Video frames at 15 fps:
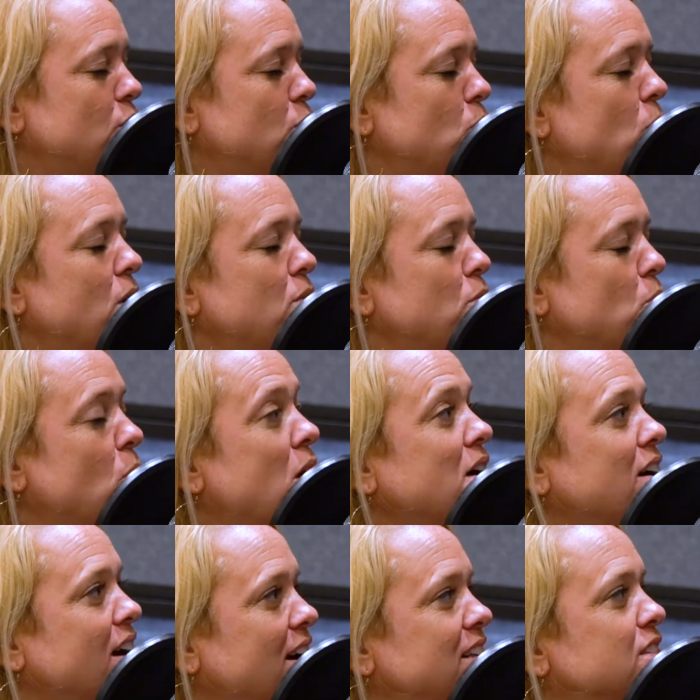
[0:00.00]
what
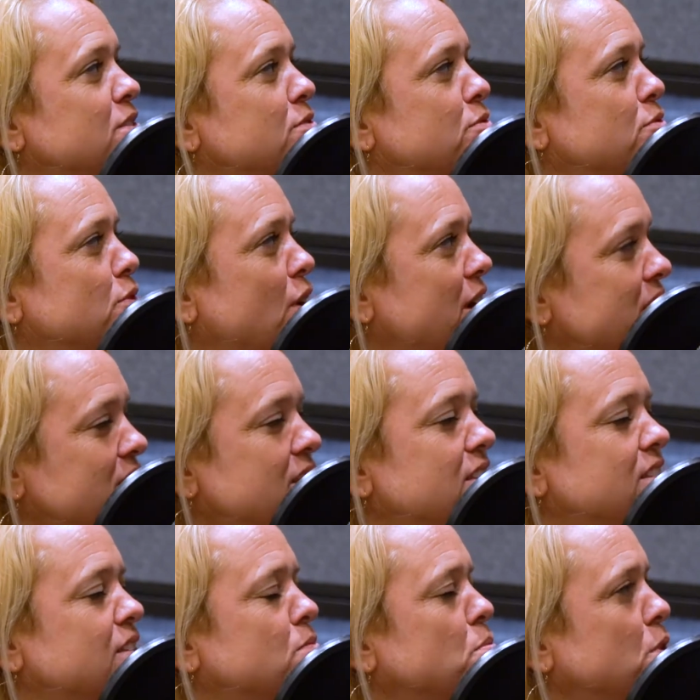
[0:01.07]
what kinds of
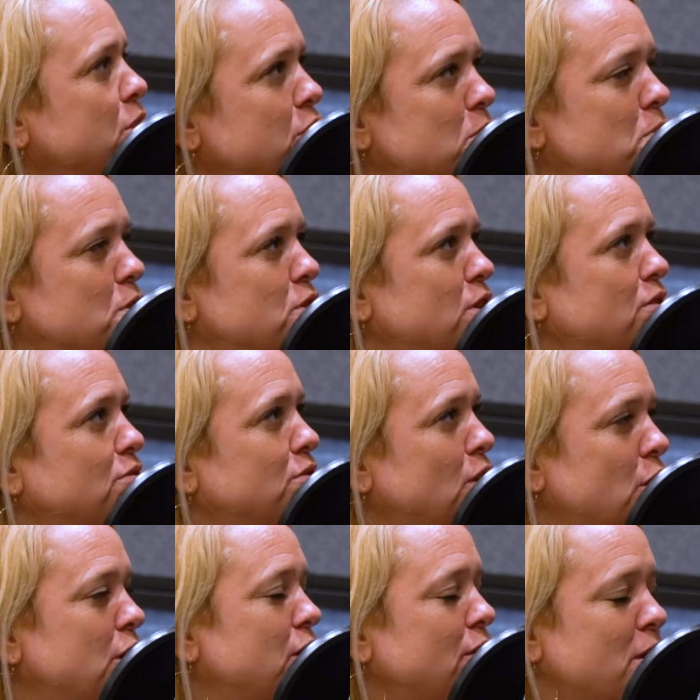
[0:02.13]
phrases and principles are
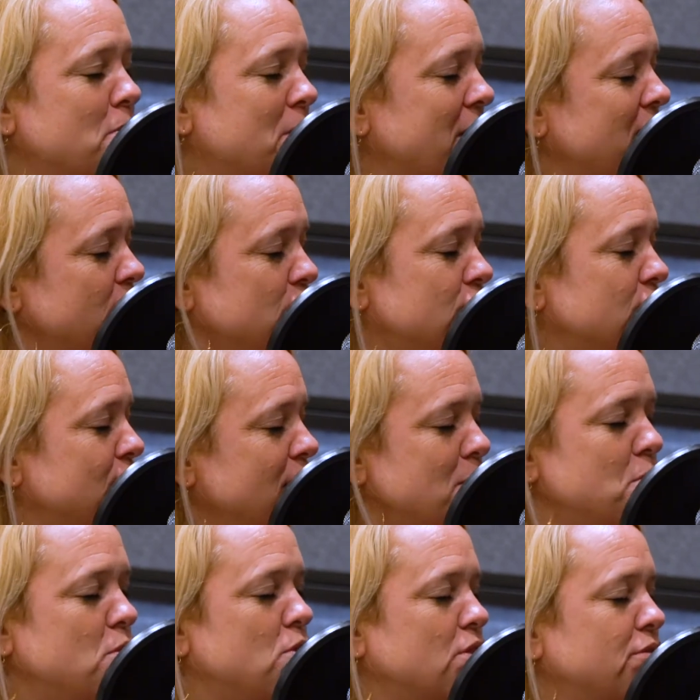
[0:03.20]
floating around my kitchen
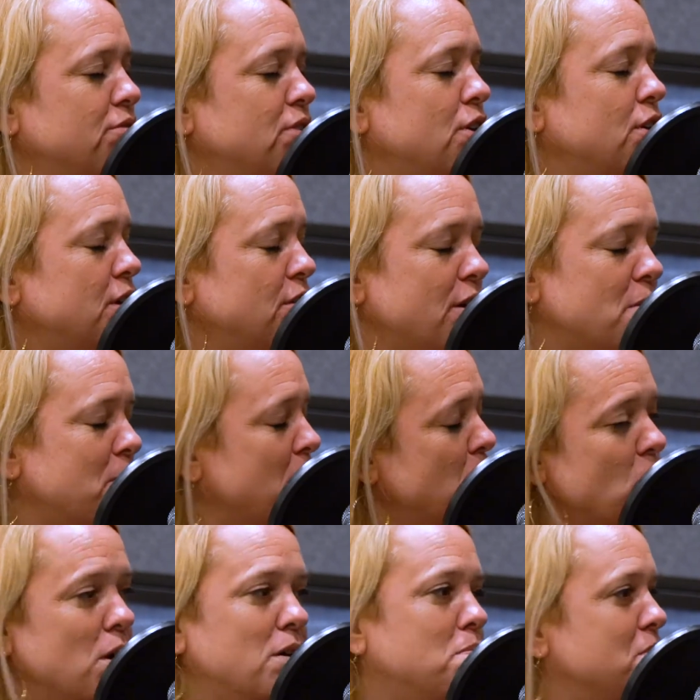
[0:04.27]
table or floating around my
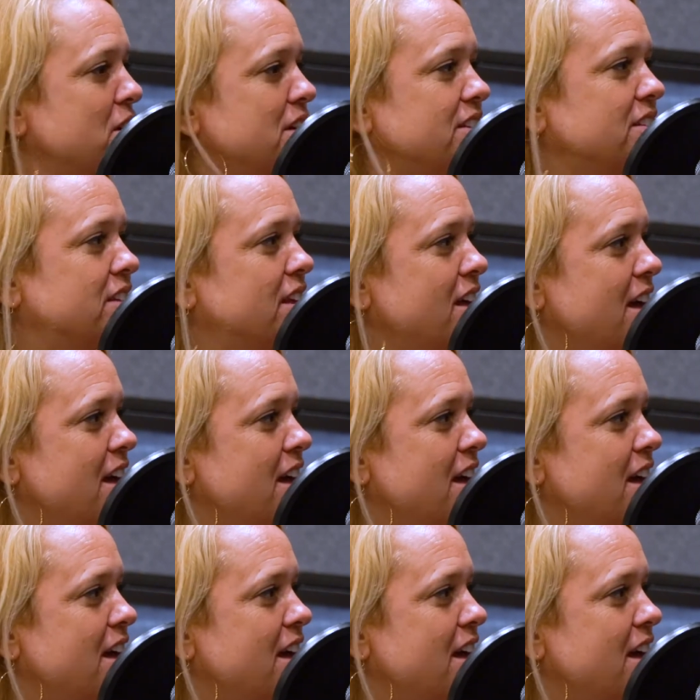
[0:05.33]
workplace